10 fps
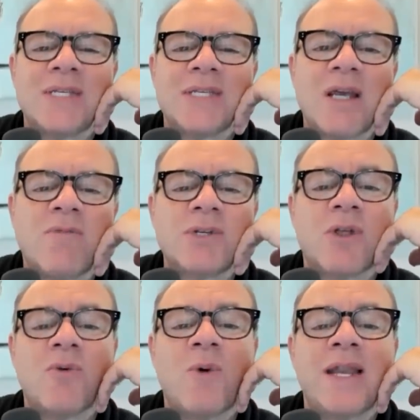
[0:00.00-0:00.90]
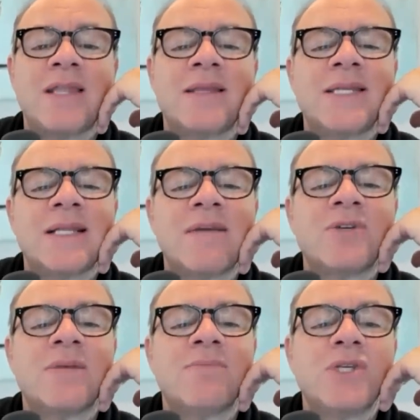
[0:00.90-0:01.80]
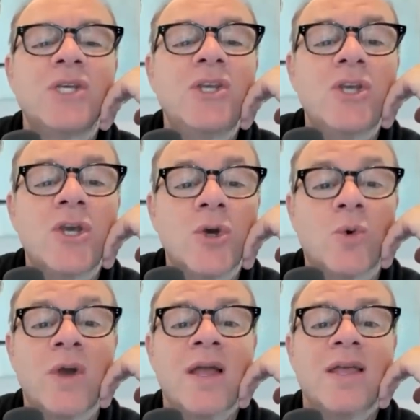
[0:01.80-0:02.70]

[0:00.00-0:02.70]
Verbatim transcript: discovers all the wine, and then delivers them to you.